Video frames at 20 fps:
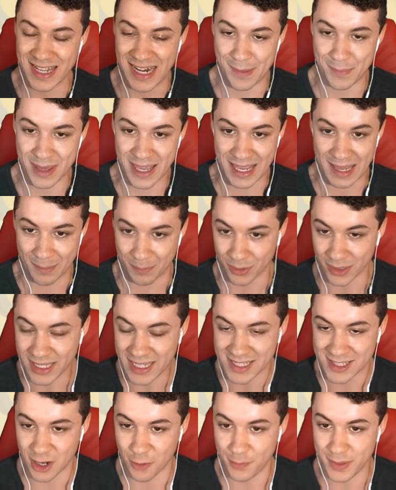gonna be?
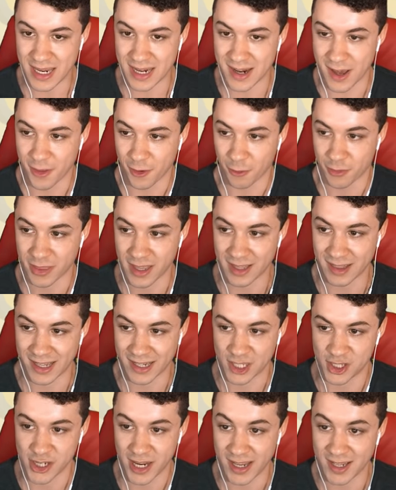Please don't be another thing
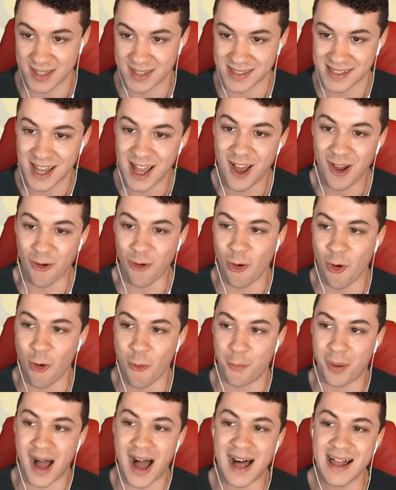like Jynx.
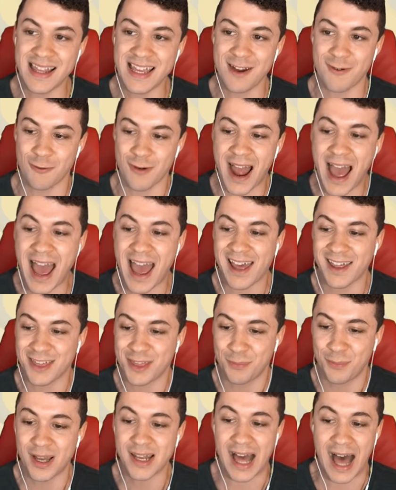Oh,
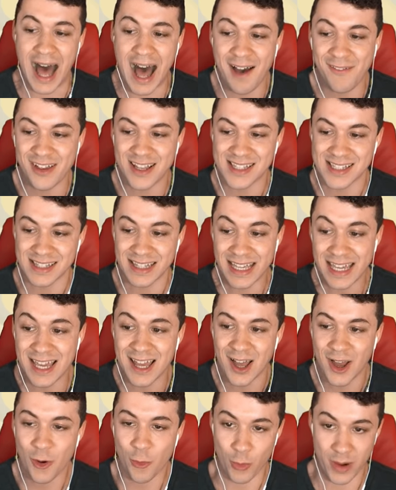Poliwrath, but
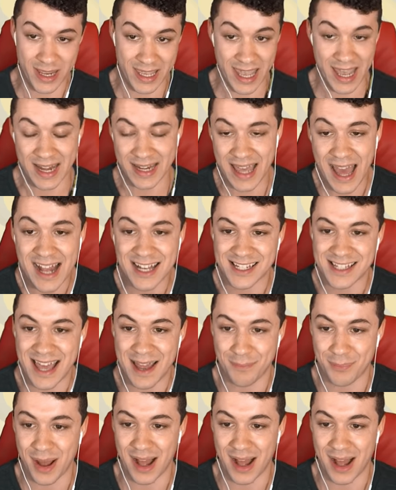obviously we can't catch that